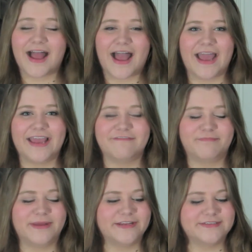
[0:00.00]
I've
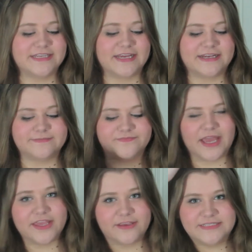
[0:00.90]
been using it,
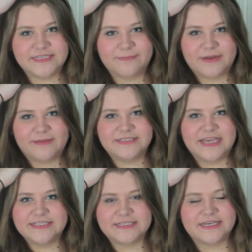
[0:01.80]
not using it, but I've been
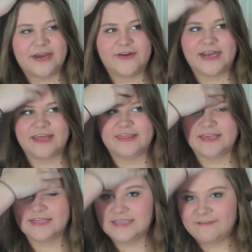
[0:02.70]
testing it out, and I
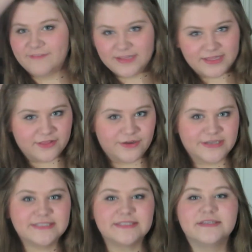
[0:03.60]
think it definitely
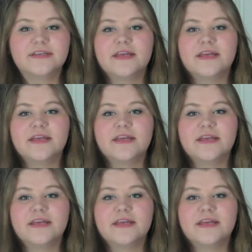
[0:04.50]
works